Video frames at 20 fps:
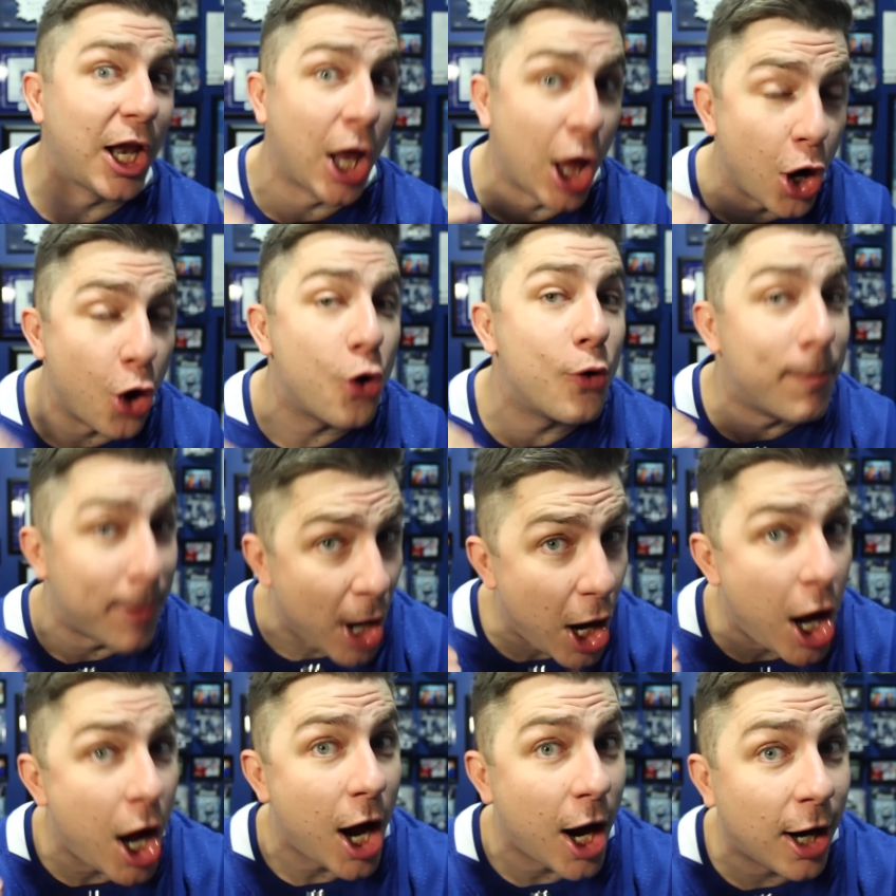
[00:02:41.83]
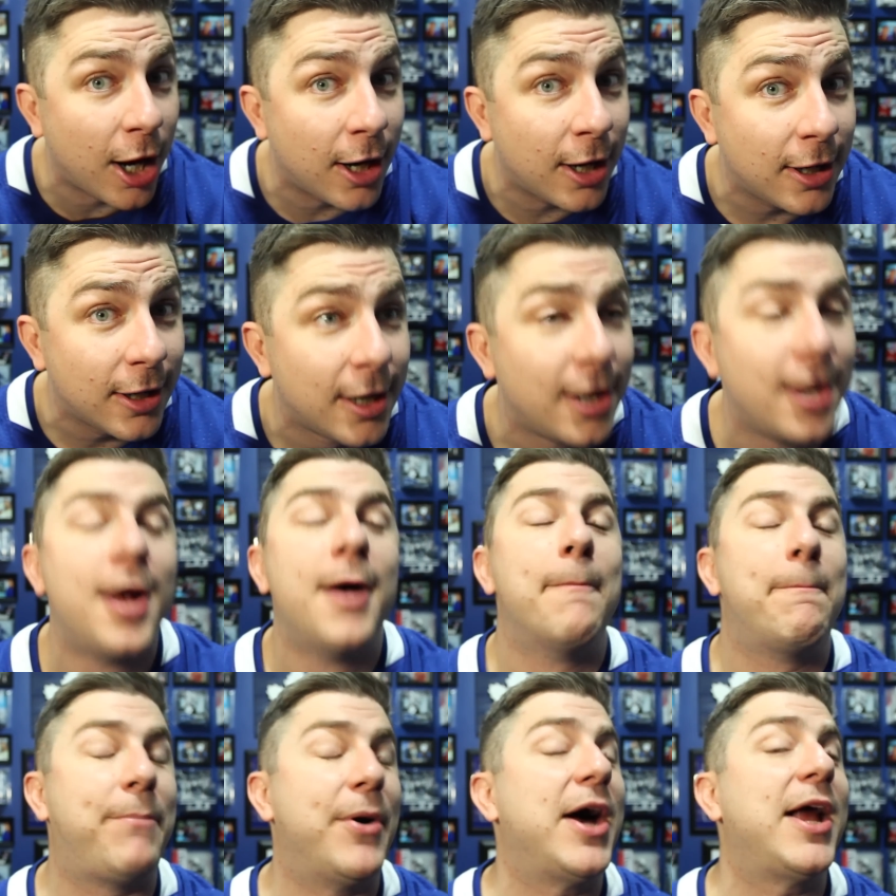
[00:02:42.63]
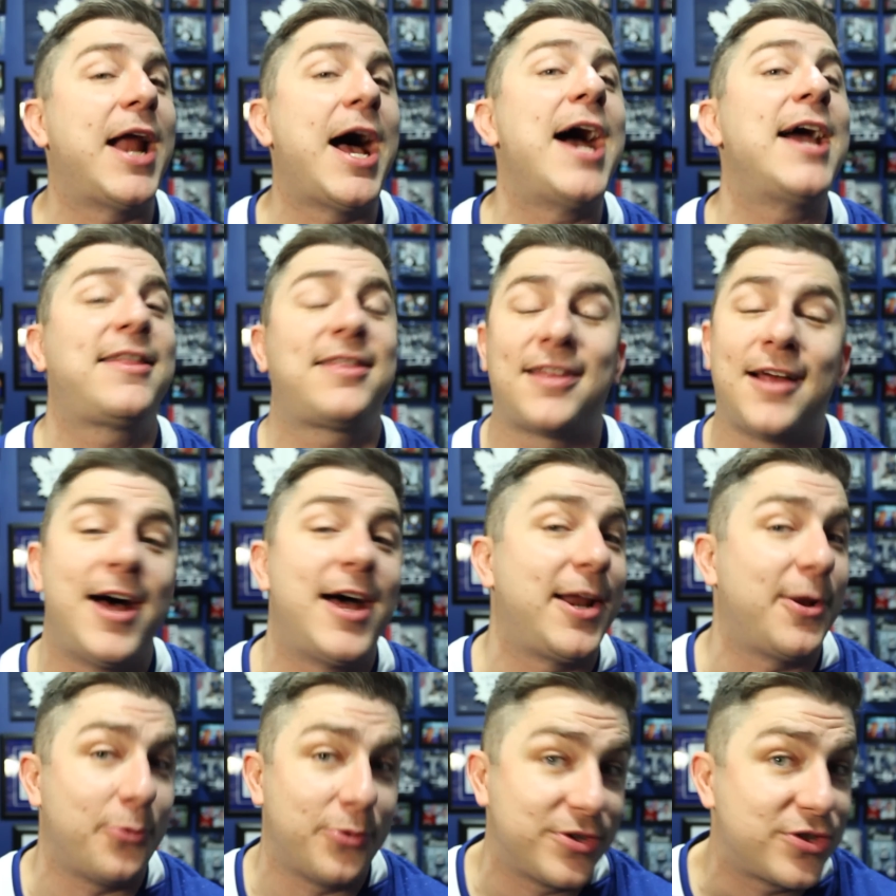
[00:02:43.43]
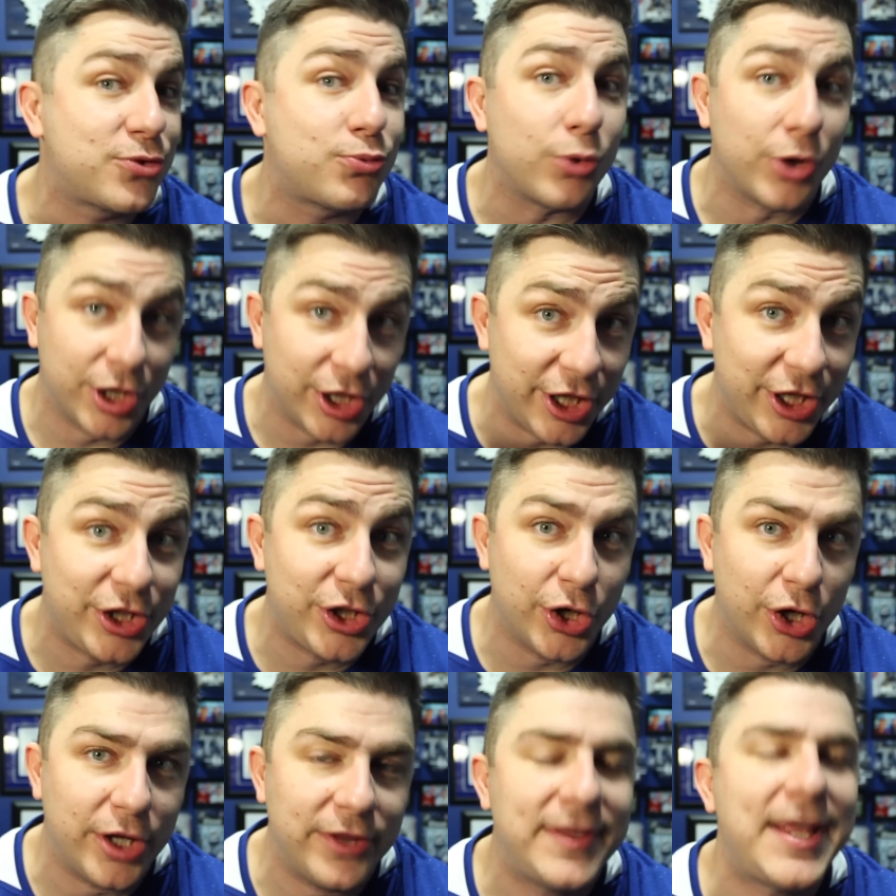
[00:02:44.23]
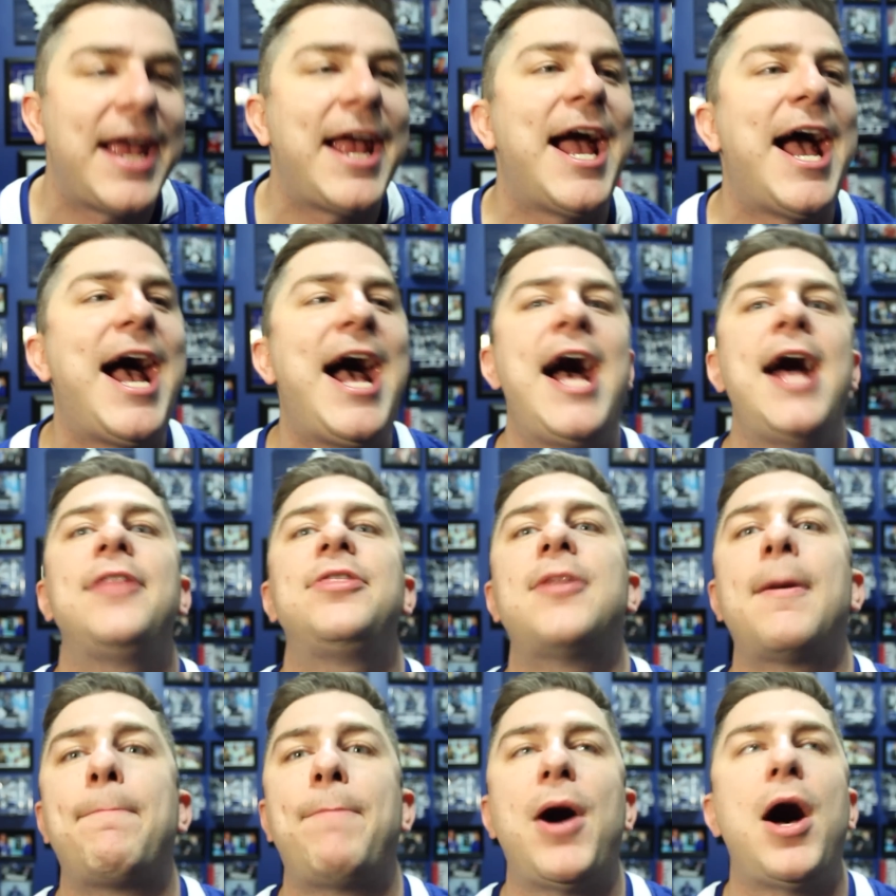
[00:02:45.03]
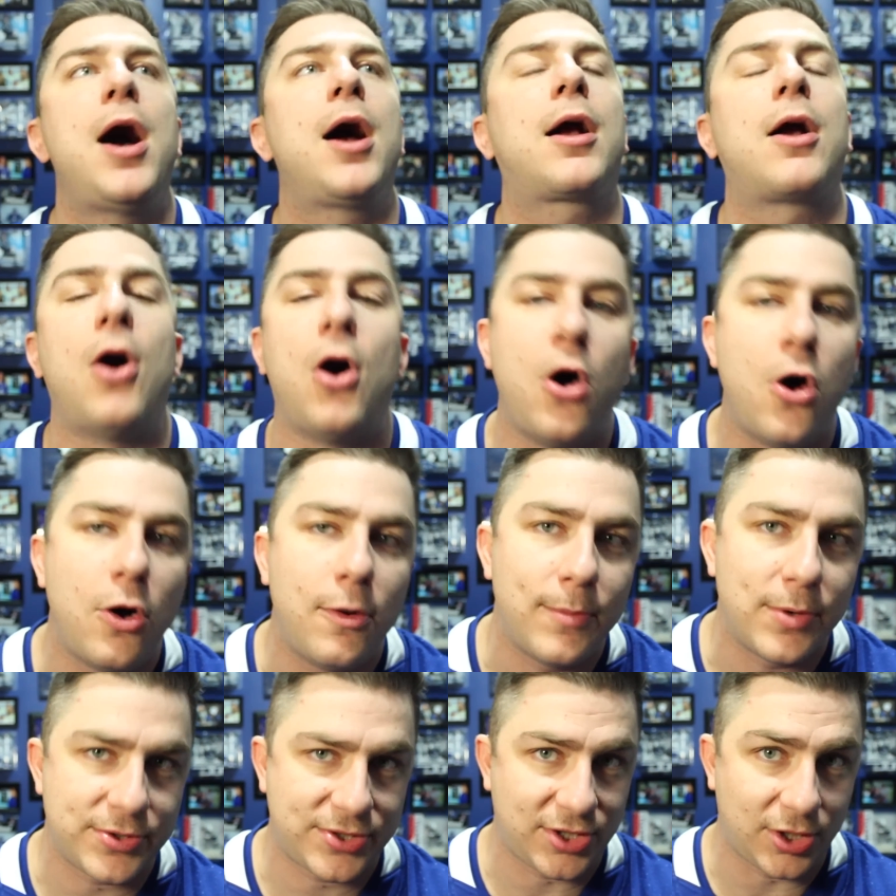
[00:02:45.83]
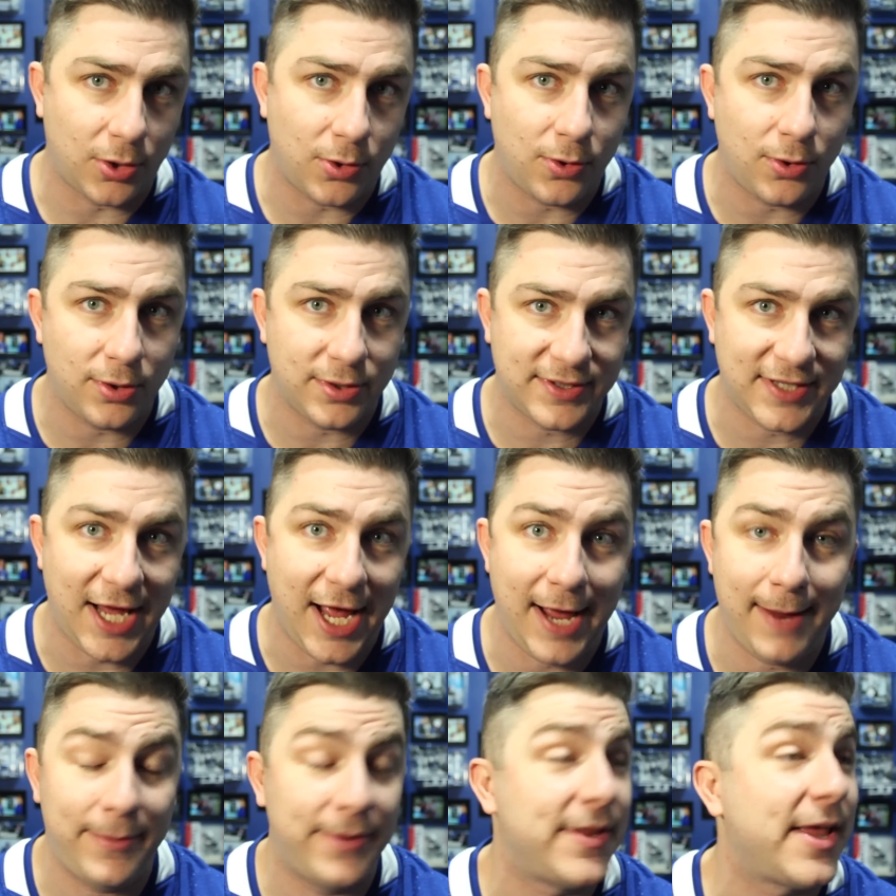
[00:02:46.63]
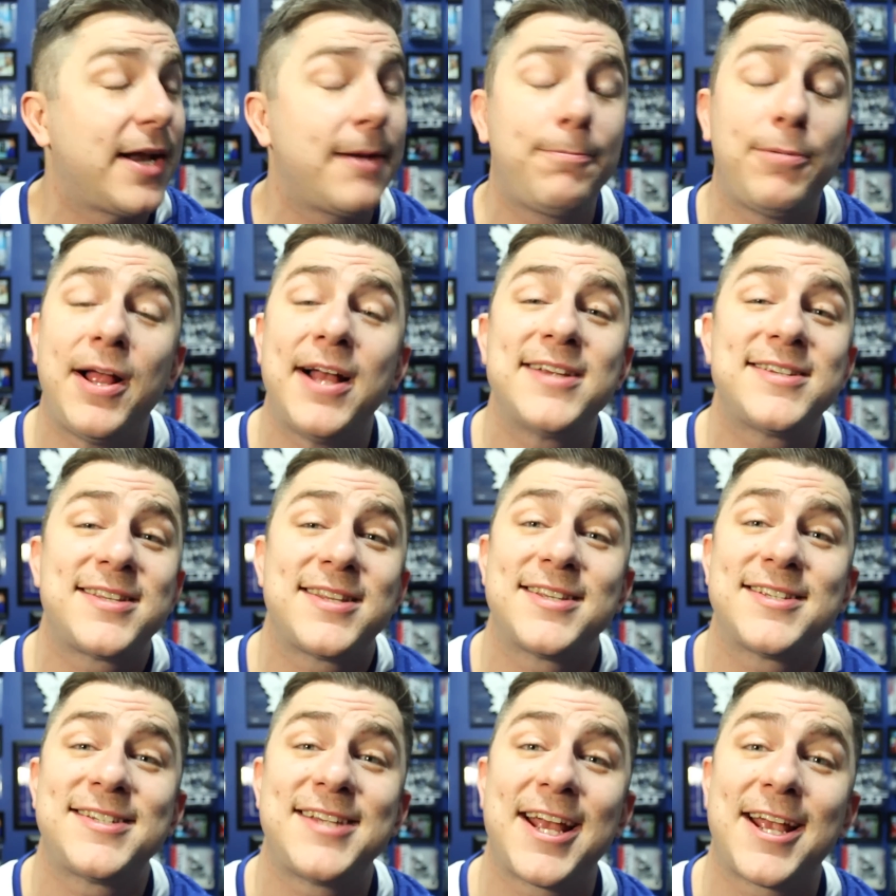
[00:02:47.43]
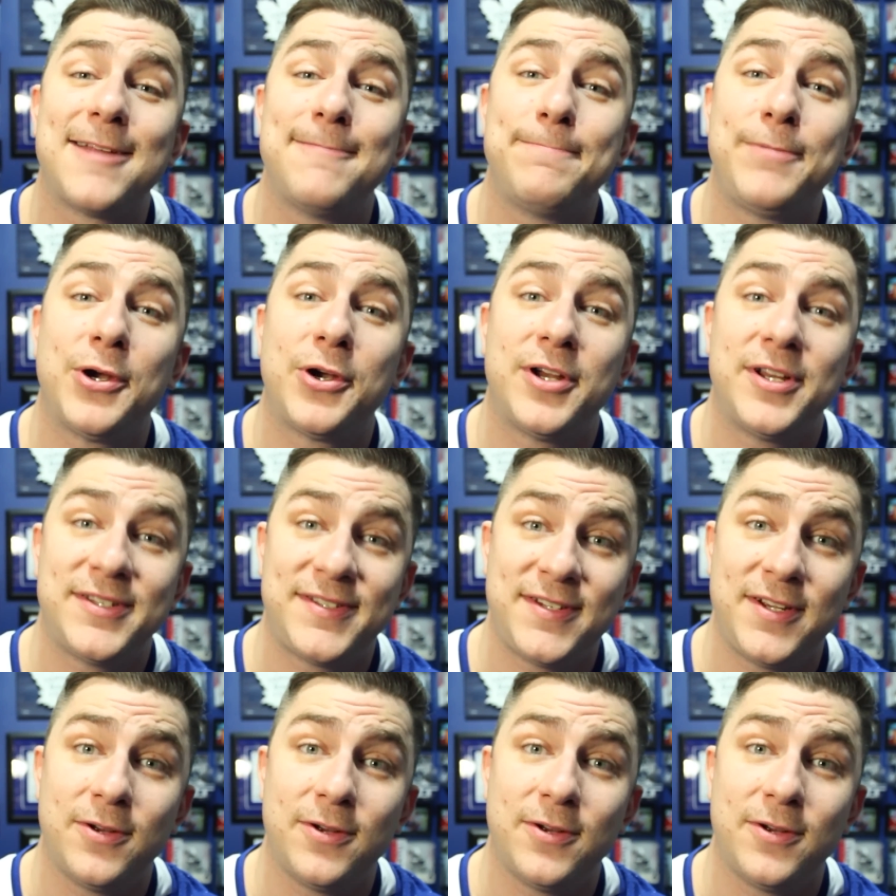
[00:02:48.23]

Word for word: low bar, but I thought it was really good. They had the puck almost the whole time, and that applies to the second period